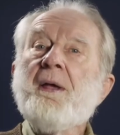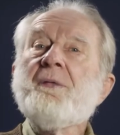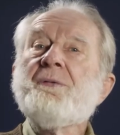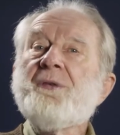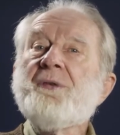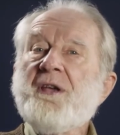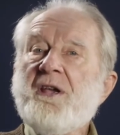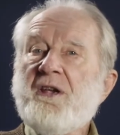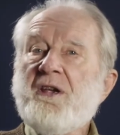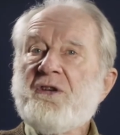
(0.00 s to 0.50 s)

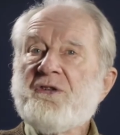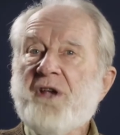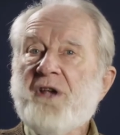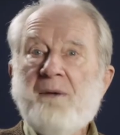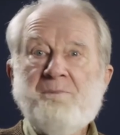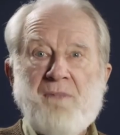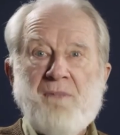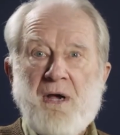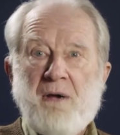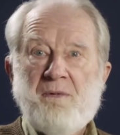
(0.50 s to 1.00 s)
These
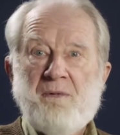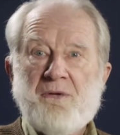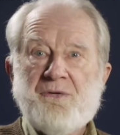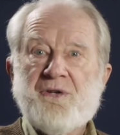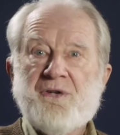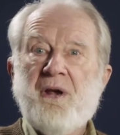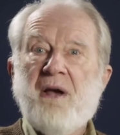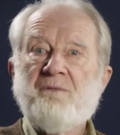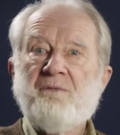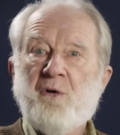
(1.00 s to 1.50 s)
are moments
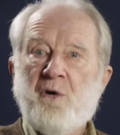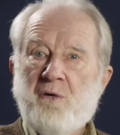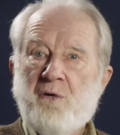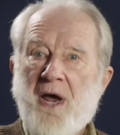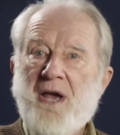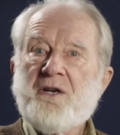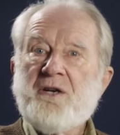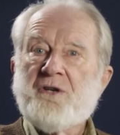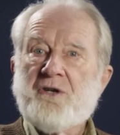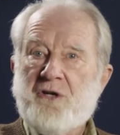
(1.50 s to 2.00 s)
of
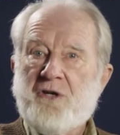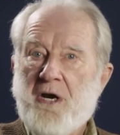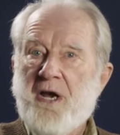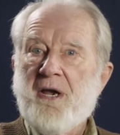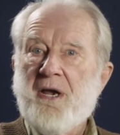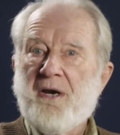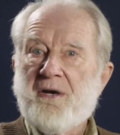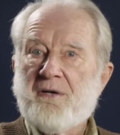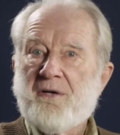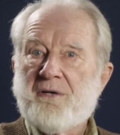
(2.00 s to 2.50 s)
great
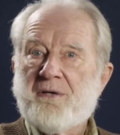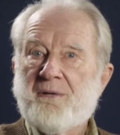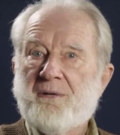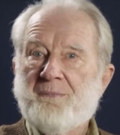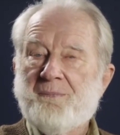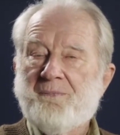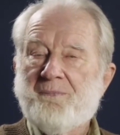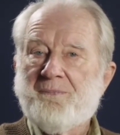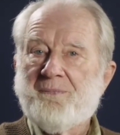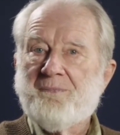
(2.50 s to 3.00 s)
change.
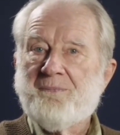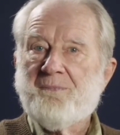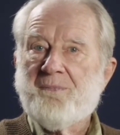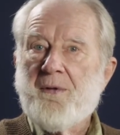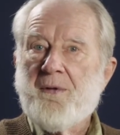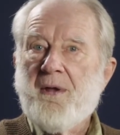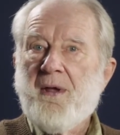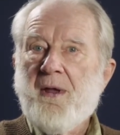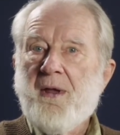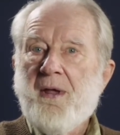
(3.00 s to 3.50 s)

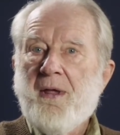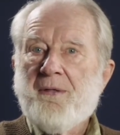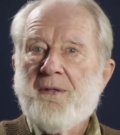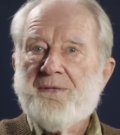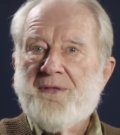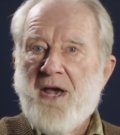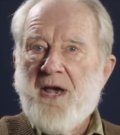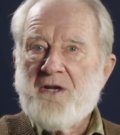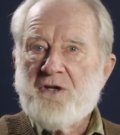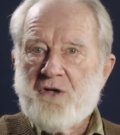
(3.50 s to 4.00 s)

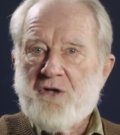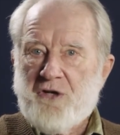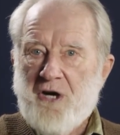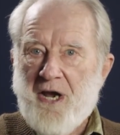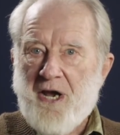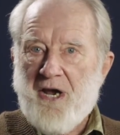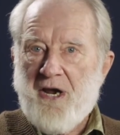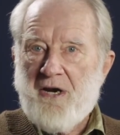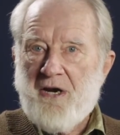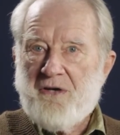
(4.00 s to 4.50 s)
That
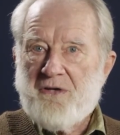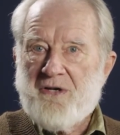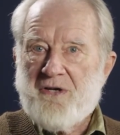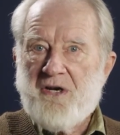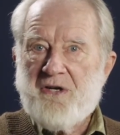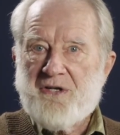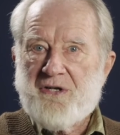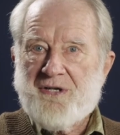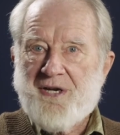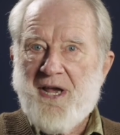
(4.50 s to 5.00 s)
change
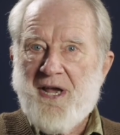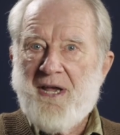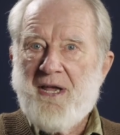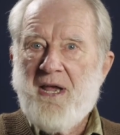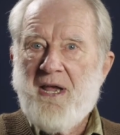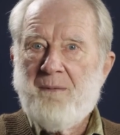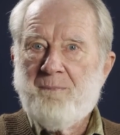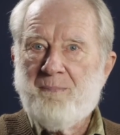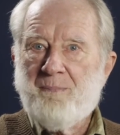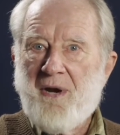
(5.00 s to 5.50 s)
is
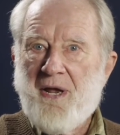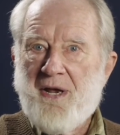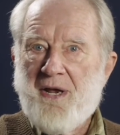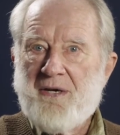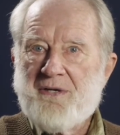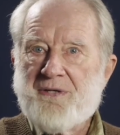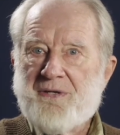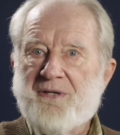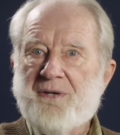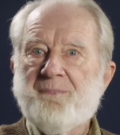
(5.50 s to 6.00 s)
taking
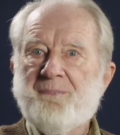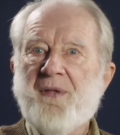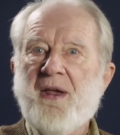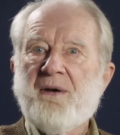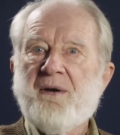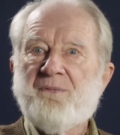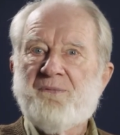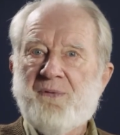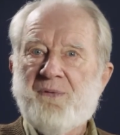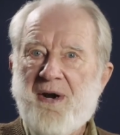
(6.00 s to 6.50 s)
place
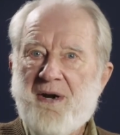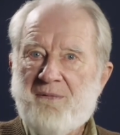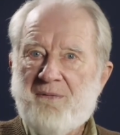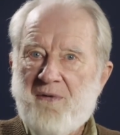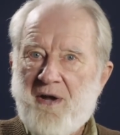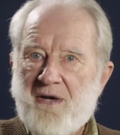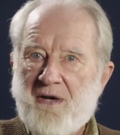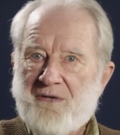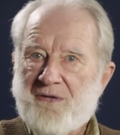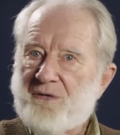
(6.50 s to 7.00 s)
in front of
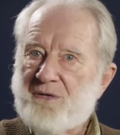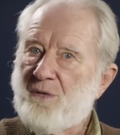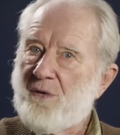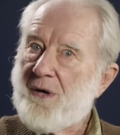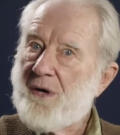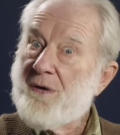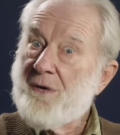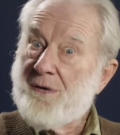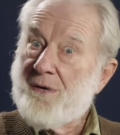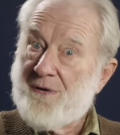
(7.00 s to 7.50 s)
us, or
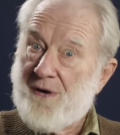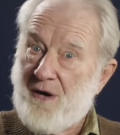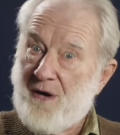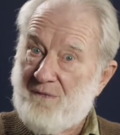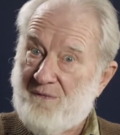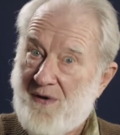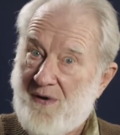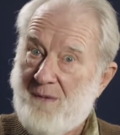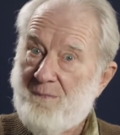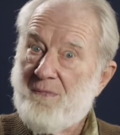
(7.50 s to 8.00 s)
on
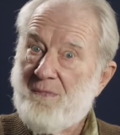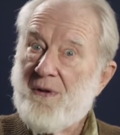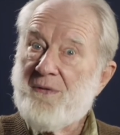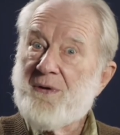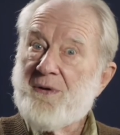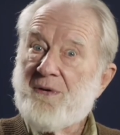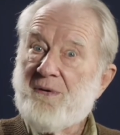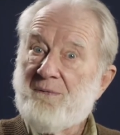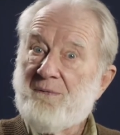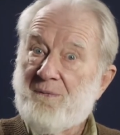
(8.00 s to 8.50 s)
November
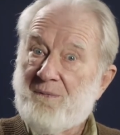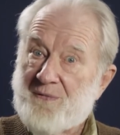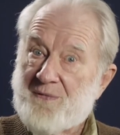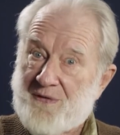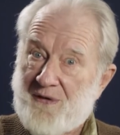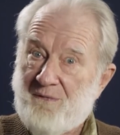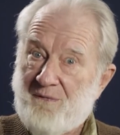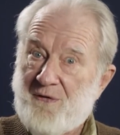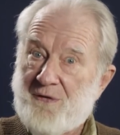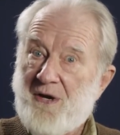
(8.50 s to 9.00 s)
the
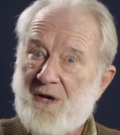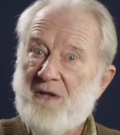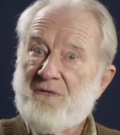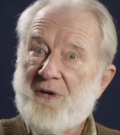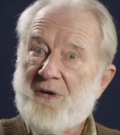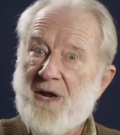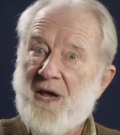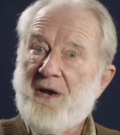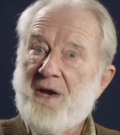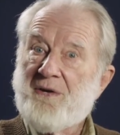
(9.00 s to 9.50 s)
17th
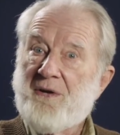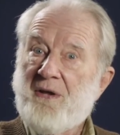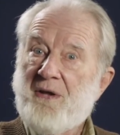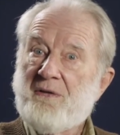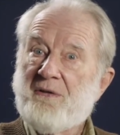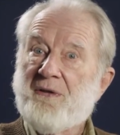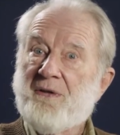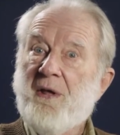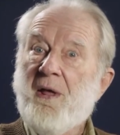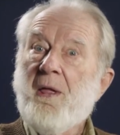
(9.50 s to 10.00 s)
and
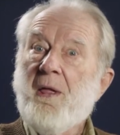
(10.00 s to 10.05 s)
18th,